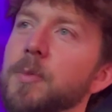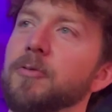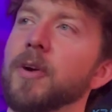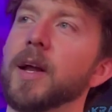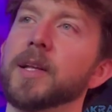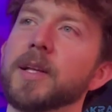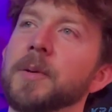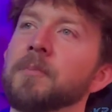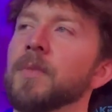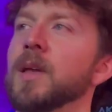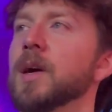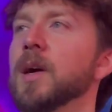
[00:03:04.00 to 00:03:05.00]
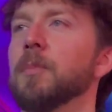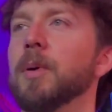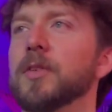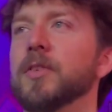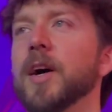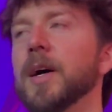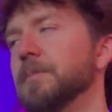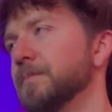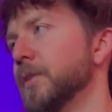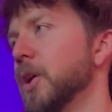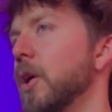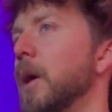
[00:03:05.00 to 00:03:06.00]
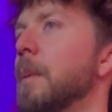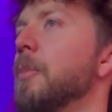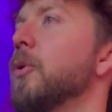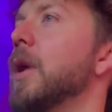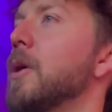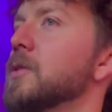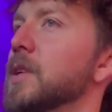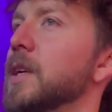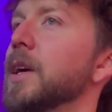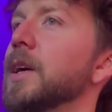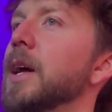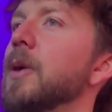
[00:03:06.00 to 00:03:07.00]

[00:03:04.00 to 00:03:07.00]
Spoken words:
frankly. But, you know, I remember when I was a kid,